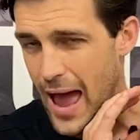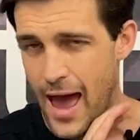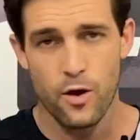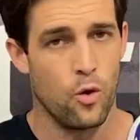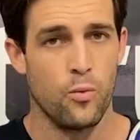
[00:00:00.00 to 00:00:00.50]

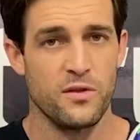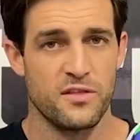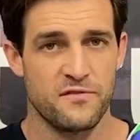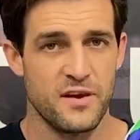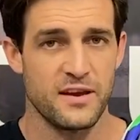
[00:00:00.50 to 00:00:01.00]
at all with
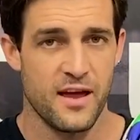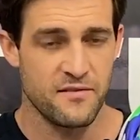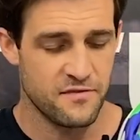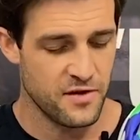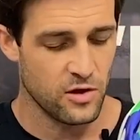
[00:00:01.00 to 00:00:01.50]
the fit
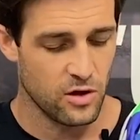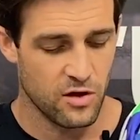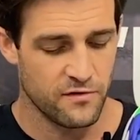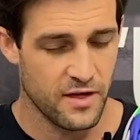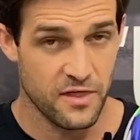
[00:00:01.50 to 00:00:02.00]
and feel
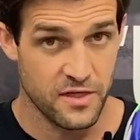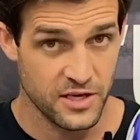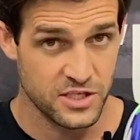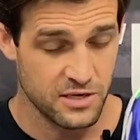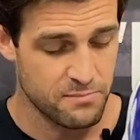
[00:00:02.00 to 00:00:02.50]
of
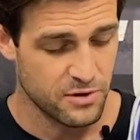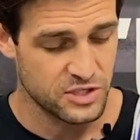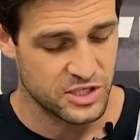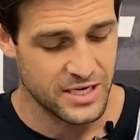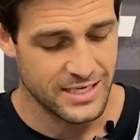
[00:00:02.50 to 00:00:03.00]
this
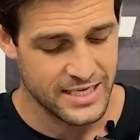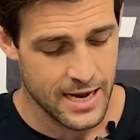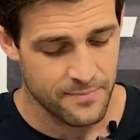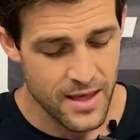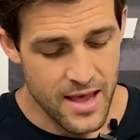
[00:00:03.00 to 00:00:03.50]
Boston 10.